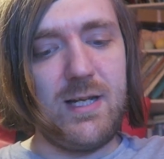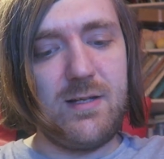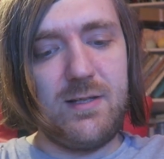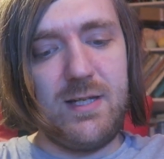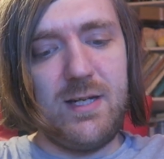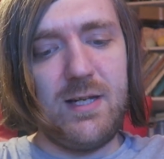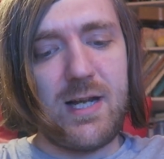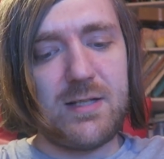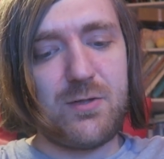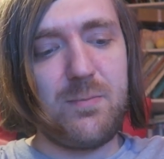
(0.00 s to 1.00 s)

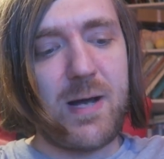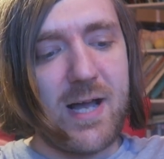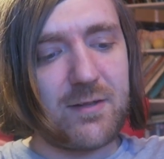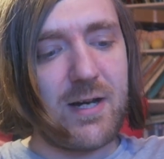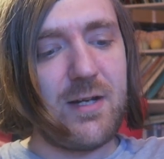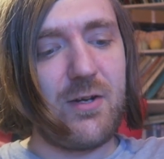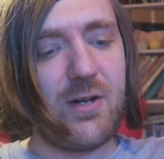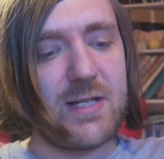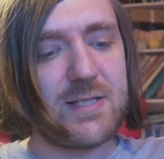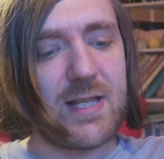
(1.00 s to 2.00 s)
a tu padre que
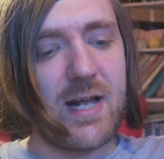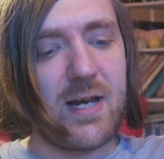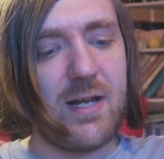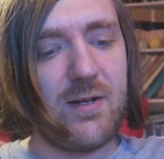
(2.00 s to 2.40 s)
estaré